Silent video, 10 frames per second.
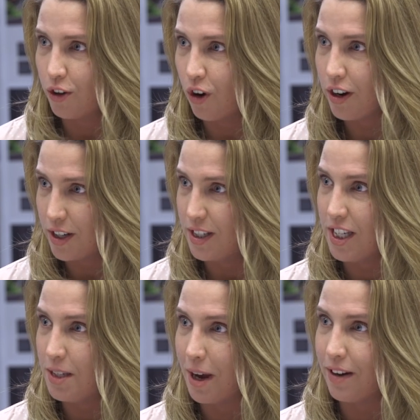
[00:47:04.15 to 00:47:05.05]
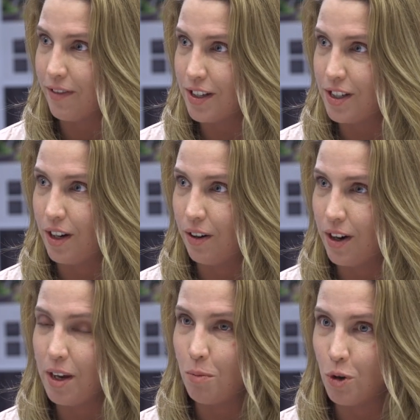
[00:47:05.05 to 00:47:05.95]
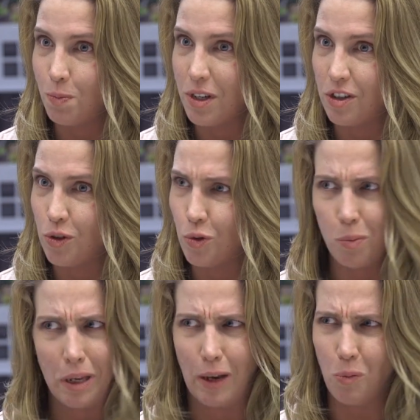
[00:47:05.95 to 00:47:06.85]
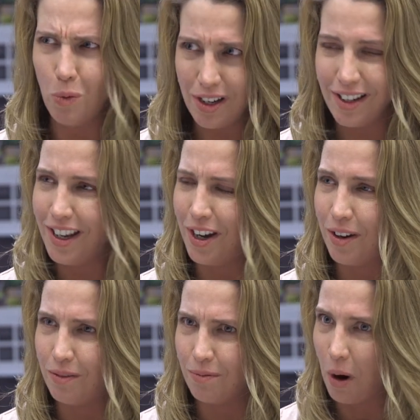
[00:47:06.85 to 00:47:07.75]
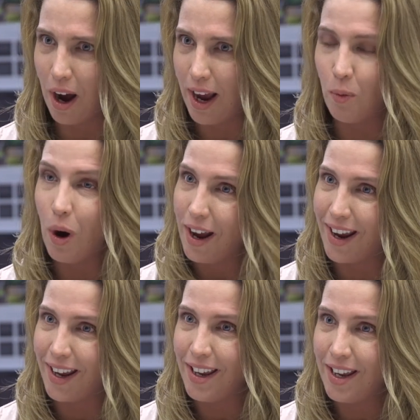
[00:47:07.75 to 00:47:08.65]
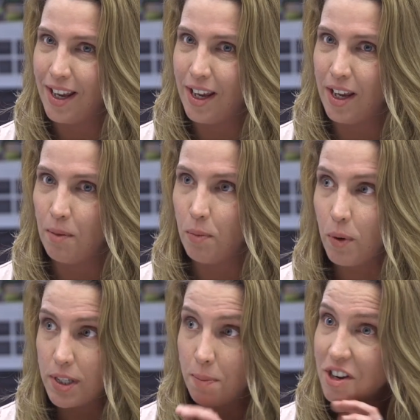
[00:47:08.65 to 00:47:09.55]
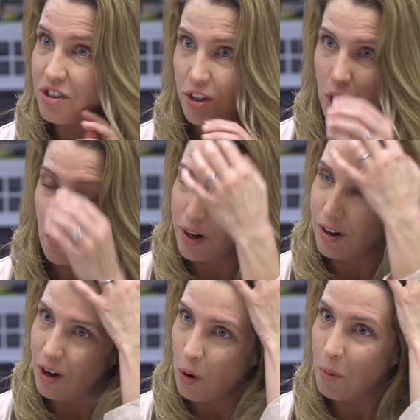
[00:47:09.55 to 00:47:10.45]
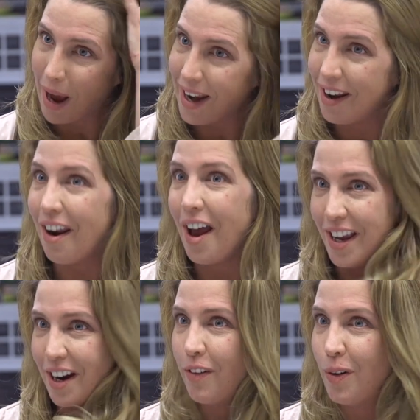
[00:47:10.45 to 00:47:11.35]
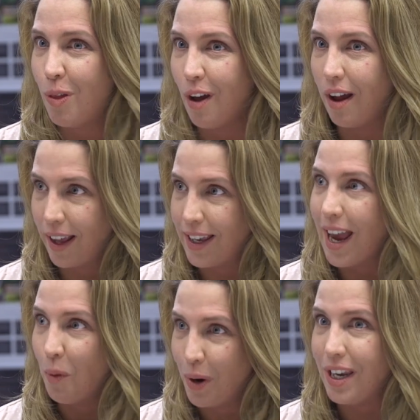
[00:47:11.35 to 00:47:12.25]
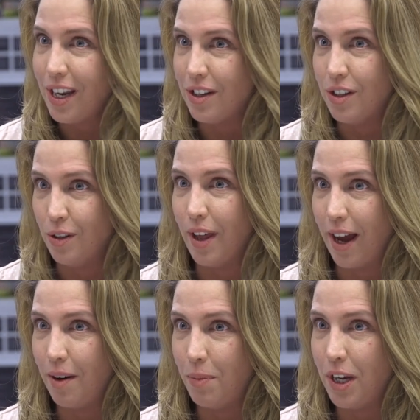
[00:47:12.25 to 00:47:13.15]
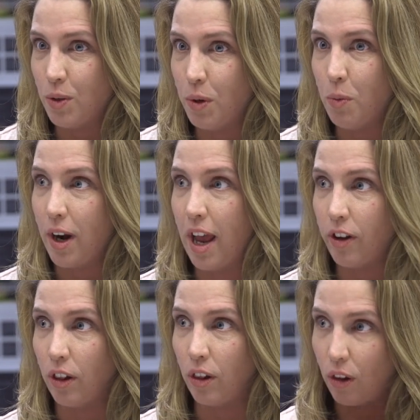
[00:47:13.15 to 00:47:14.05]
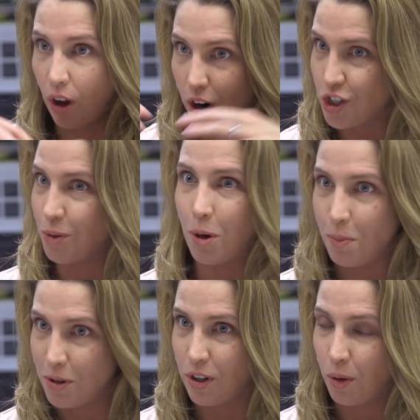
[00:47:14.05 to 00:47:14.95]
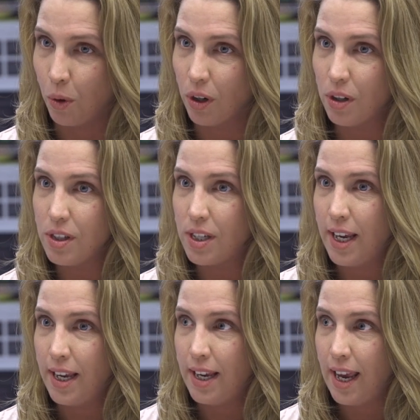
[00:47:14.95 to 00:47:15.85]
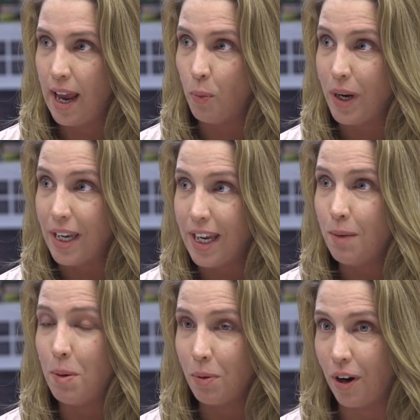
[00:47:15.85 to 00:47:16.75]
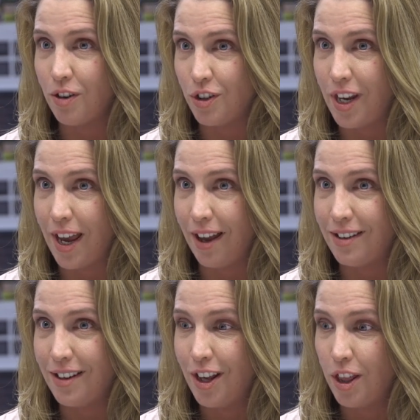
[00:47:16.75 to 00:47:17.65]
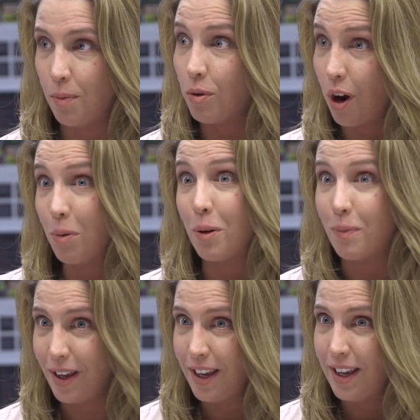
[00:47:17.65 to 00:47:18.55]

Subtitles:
the Chronic Disease Manifesto, I think most businesses would be like, what? You know, why? But what's a pleasure is no one batted an eye here. Everyone thought like, yeah, we need to do that because we want to have a larger purpose in the world, and we need people to understand the problem.